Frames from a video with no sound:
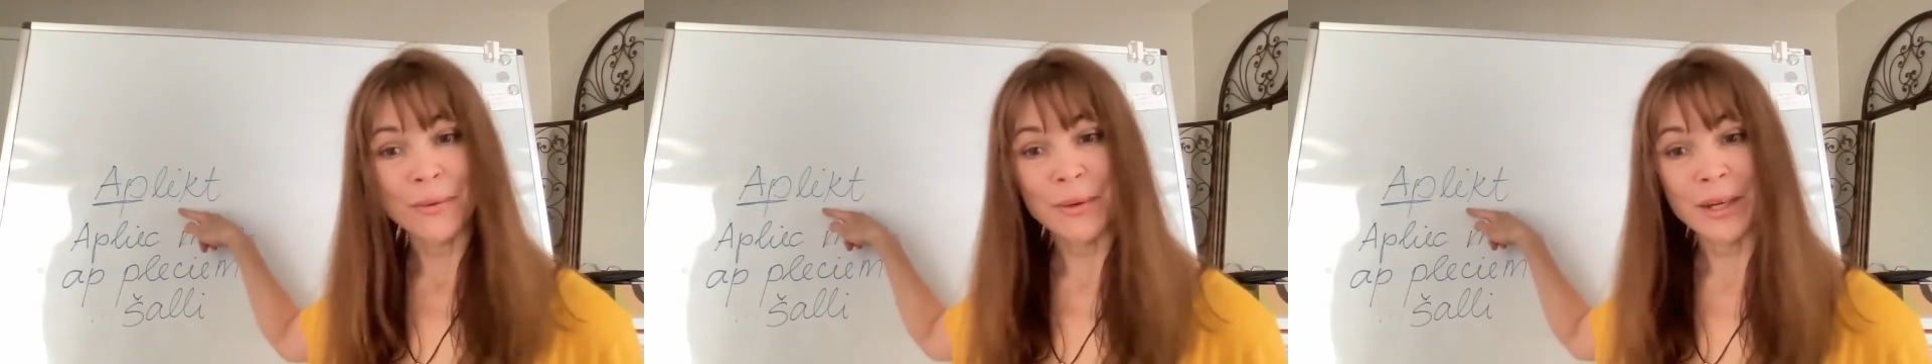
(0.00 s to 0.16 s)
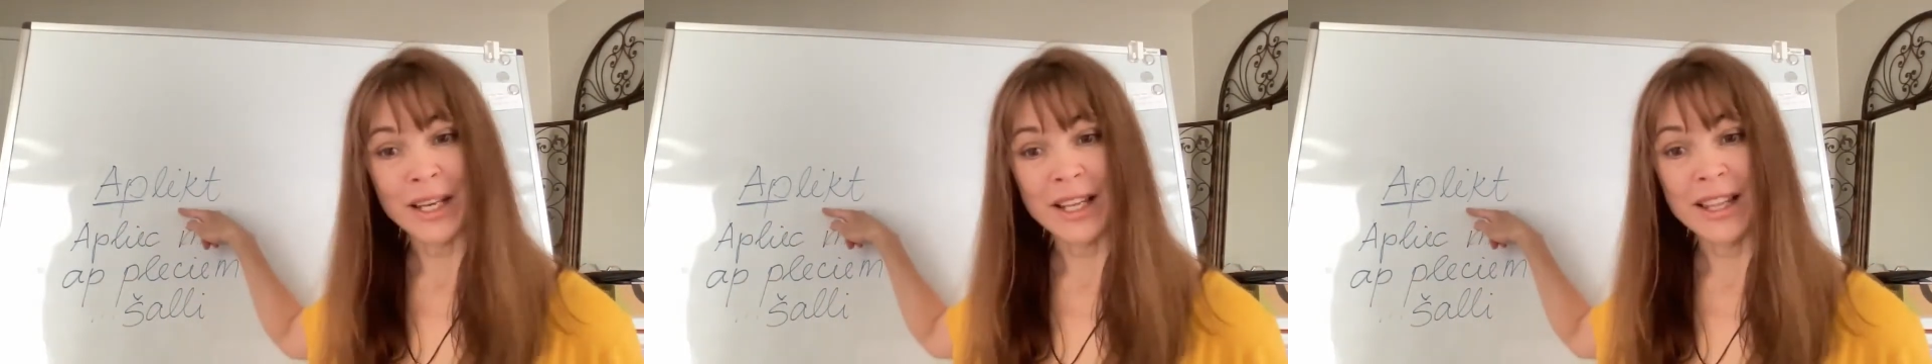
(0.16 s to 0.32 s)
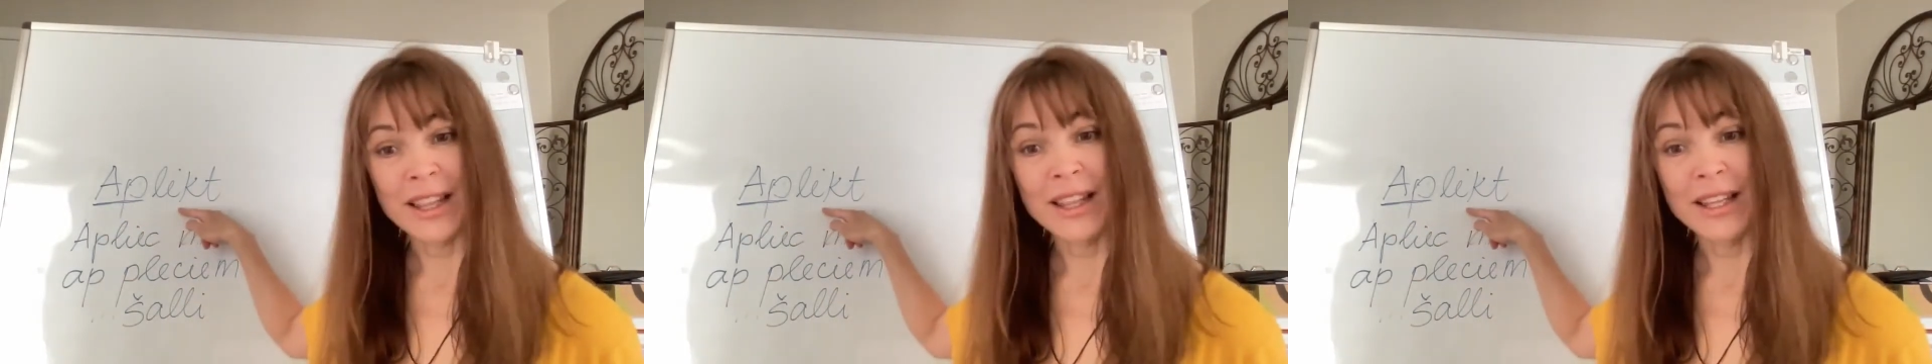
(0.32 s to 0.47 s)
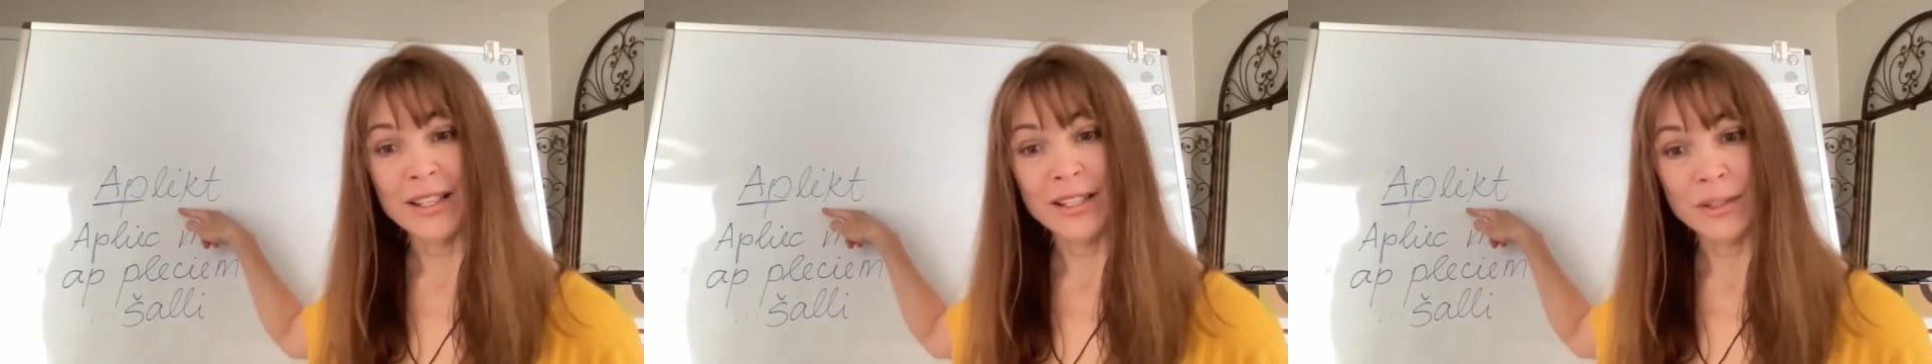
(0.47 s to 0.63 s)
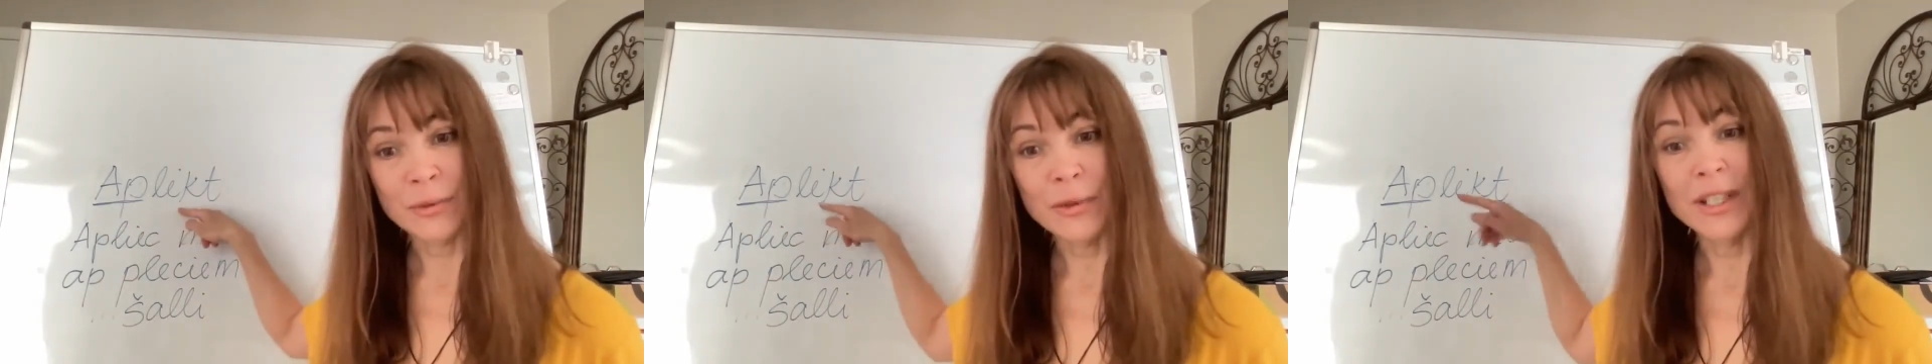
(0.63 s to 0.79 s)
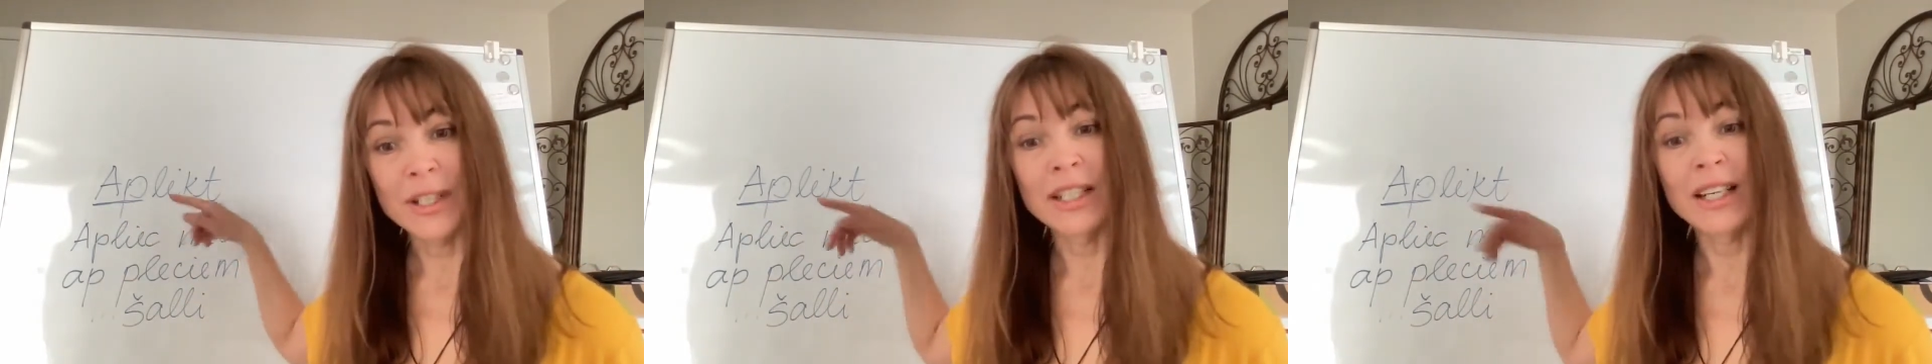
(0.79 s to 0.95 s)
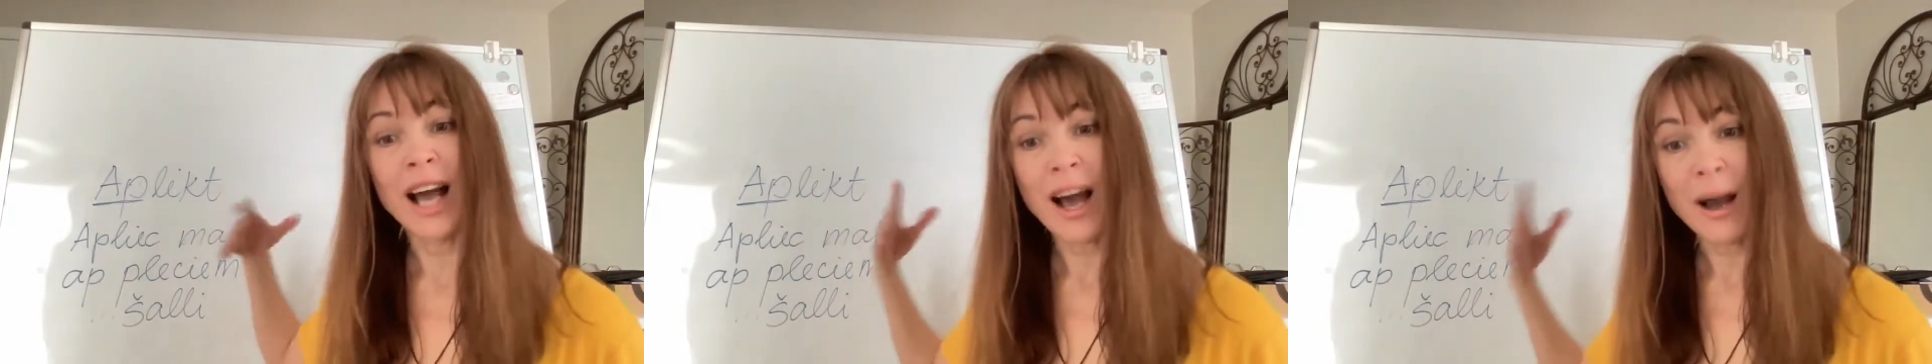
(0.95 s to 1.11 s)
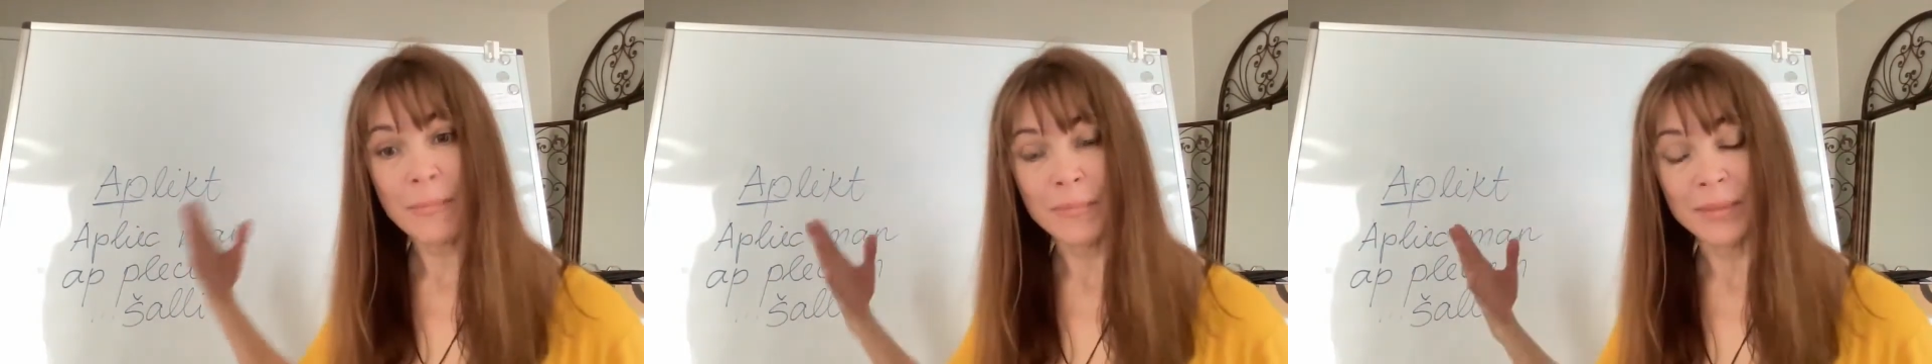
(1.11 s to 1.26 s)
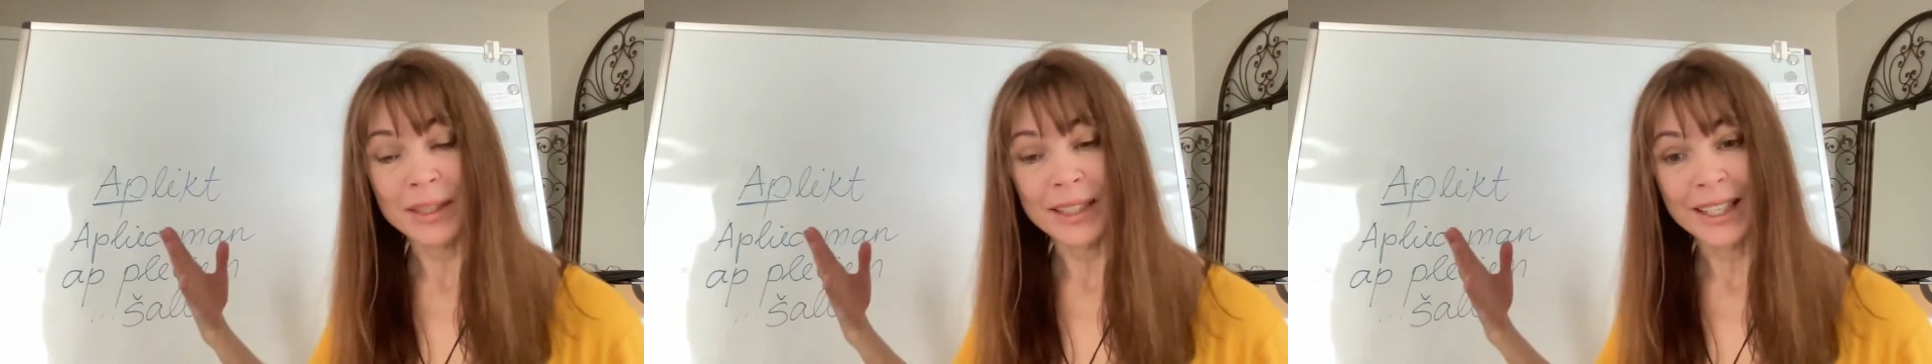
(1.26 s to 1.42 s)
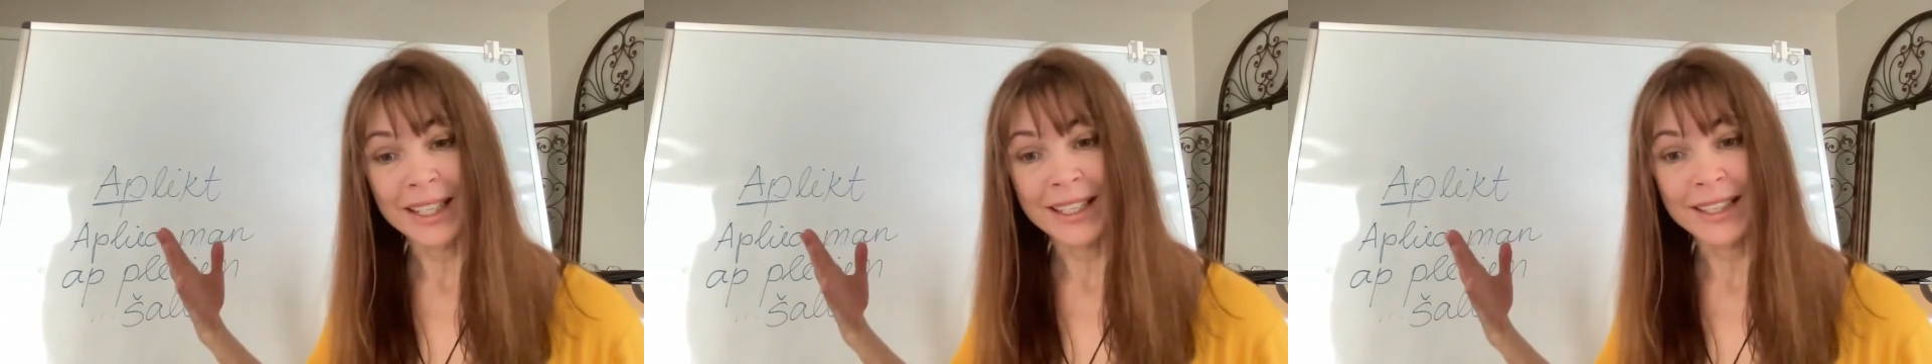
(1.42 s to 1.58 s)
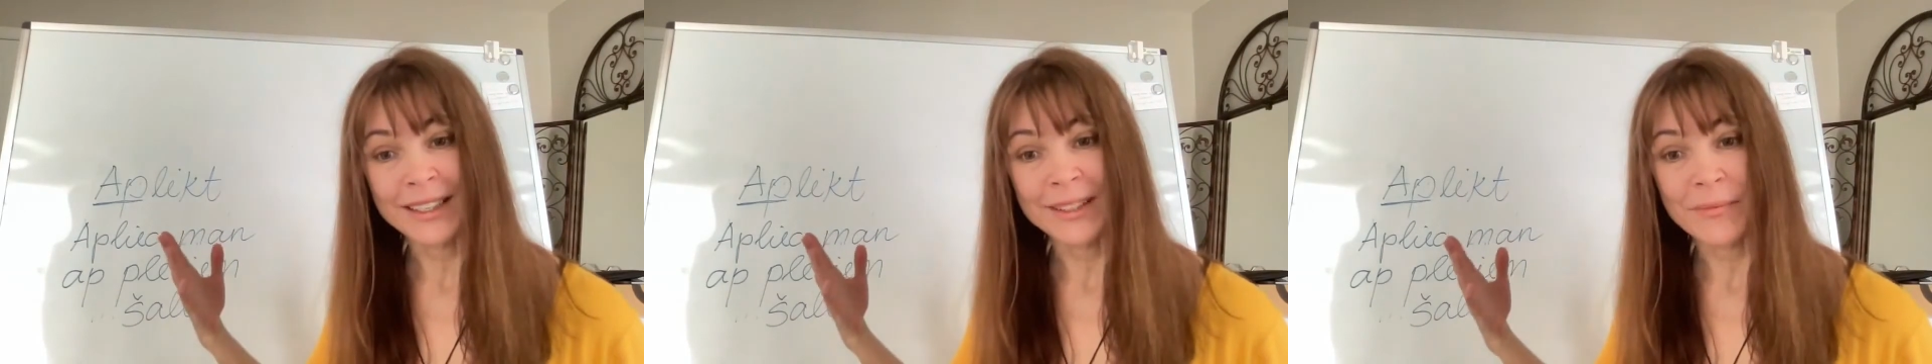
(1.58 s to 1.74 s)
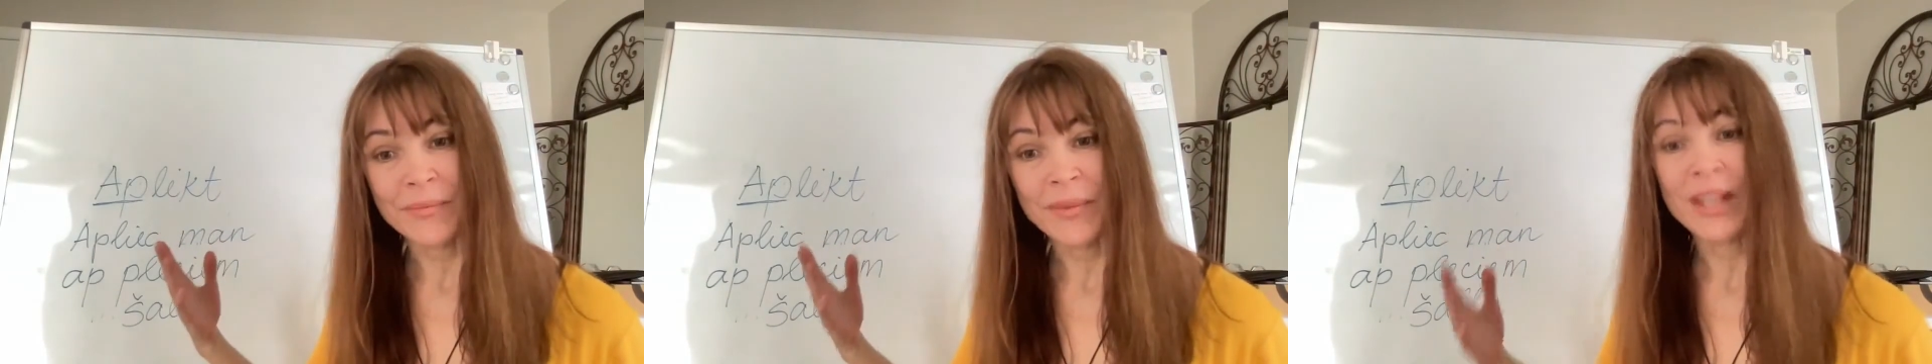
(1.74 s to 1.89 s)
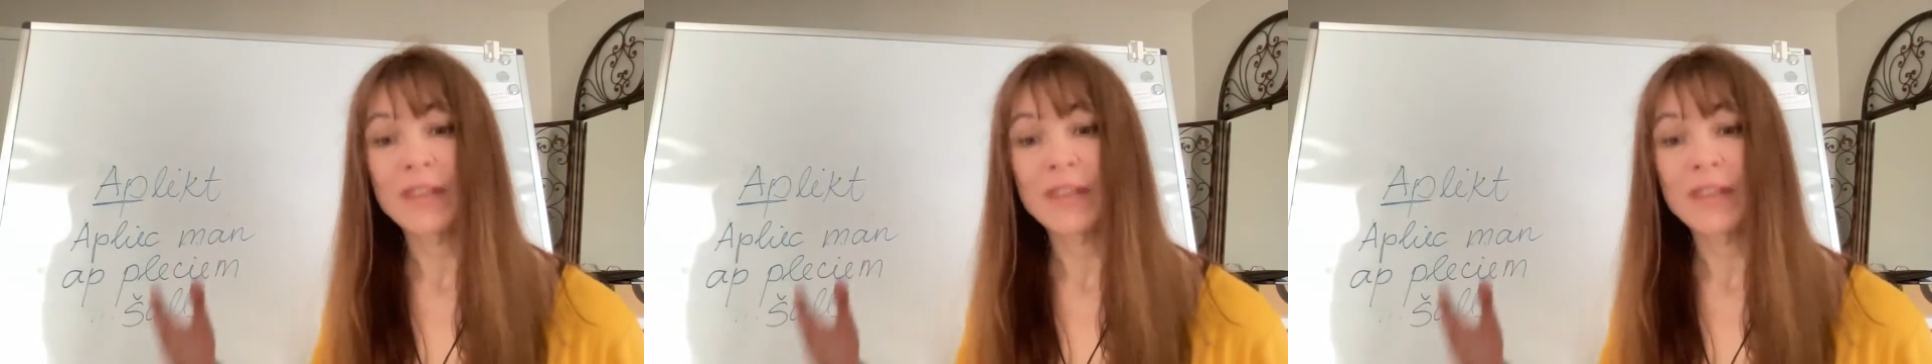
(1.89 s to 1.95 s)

with this word aplikt.